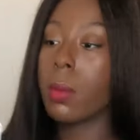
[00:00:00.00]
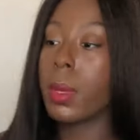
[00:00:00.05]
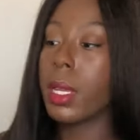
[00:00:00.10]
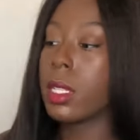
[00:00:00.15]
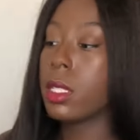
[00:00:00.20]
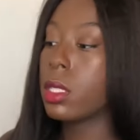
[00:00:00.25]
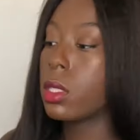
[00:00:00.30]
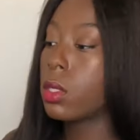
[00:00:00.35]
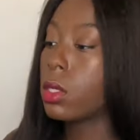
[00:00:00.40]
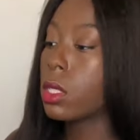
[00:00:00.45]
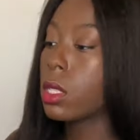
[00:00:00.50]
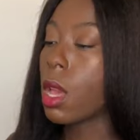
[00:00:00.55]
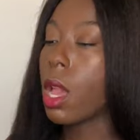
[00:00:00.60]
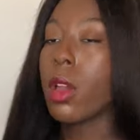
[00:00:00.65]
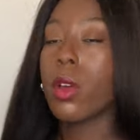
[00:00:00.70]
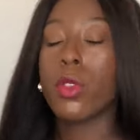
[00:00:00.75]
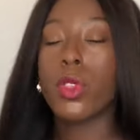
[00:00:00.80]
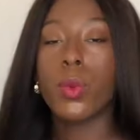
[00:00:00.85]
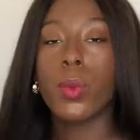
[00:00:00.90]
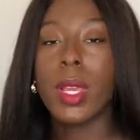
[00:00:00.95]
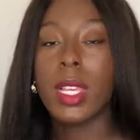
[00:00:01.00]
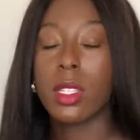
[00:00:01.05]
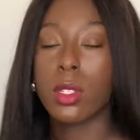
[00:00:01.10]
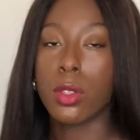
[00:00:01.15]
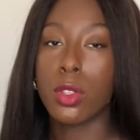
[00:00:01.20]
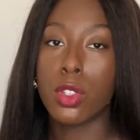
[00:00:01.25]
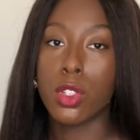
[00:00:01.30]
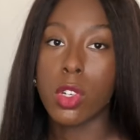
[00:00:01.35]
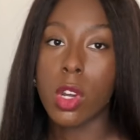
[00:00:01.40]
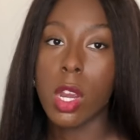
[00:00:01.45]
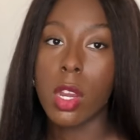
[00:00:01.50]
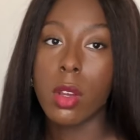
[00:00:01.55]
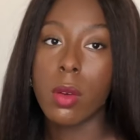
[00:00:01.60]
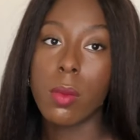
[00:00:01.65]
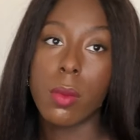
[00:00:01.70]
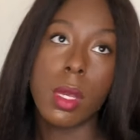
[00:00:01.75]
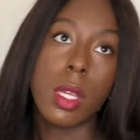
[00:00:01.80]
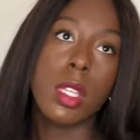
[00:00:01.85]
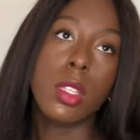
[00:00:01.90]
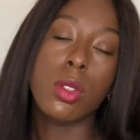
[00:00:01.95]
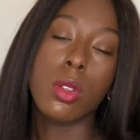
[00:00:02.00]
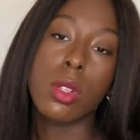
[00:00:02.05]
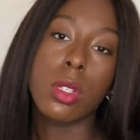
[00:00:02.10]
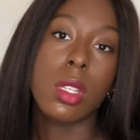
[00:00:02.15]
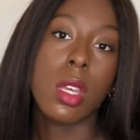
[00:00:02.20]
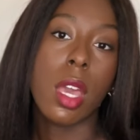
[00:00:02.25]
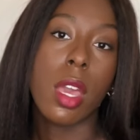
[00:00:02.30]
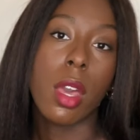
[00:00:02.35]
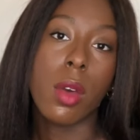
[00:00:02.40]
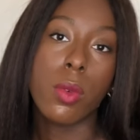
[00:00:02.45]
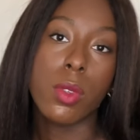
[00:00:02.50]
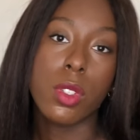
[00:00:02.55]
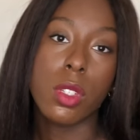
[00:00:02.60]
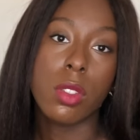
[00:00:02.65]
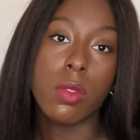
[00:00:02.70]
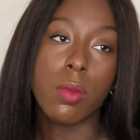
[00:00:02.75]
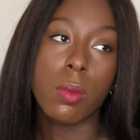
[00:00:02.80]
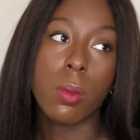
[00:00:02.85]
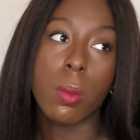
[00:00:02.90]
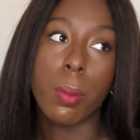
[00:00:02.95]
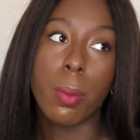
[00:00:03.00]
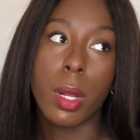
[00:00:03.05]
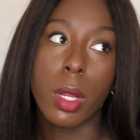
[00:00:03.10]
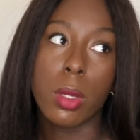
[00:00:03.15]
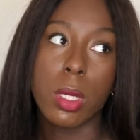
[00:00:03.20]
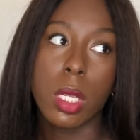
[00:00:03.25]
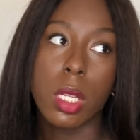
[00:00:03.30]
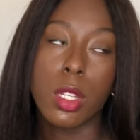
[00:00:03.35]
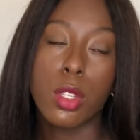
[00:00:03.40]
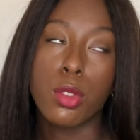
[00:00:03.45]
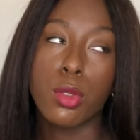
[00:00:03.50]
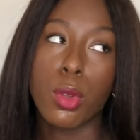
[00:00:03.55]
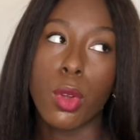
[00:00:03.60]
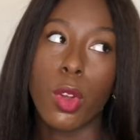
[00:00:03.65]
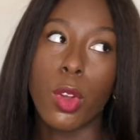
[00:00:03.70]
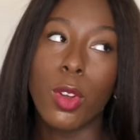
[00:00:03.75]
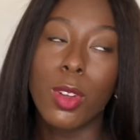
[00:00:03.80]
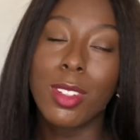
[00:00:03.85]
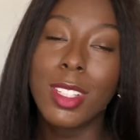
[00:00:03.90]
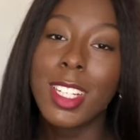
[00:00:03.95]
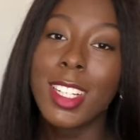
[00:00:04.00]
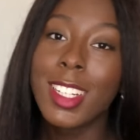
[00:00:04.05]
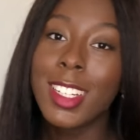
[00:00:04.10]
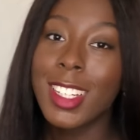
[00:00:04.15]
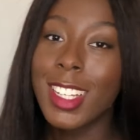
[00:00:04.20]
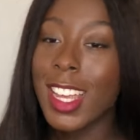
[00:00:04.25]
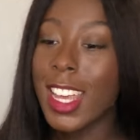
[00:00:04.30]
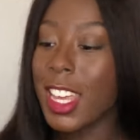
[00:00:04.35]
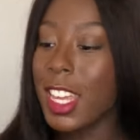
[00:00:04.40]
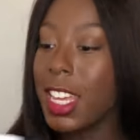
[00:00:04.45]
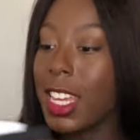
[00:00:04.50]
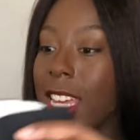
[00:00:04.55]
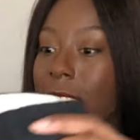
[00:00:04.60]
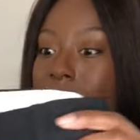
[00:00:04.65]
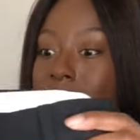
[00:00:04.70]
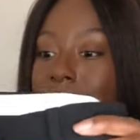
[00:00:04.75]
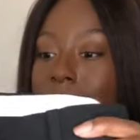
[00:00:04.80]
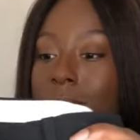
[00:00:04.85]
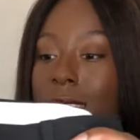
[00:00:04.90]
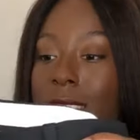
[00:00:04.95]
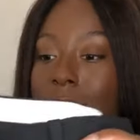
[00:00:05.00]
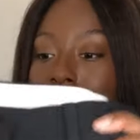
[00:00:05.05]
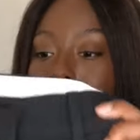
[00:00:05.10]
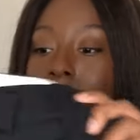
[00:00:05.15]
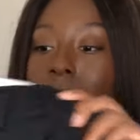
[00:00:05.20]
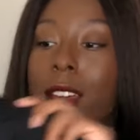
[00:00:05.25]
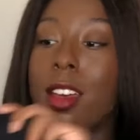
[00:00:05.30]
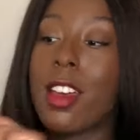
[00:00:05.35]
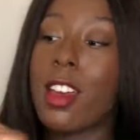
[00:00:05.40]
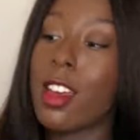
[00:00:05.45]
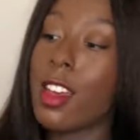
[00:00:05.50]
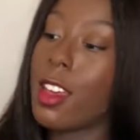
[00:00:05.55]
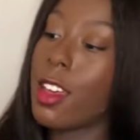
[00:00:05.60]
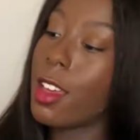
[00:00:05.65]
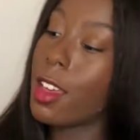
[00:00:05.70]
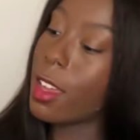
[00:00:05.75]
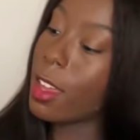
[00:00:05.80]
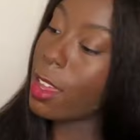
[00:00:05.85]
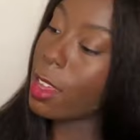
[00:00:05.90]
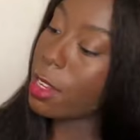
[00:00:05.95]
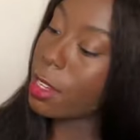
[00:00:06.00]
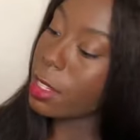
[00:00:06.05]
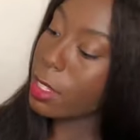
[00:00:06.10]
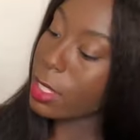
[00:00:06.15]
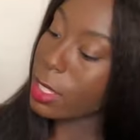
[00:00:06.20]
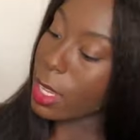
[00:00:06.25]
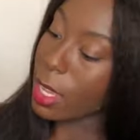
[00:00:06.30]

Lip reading: a bit too tight on the waist in the try on, but it's not tight, I was just bloated, so you guess like that. And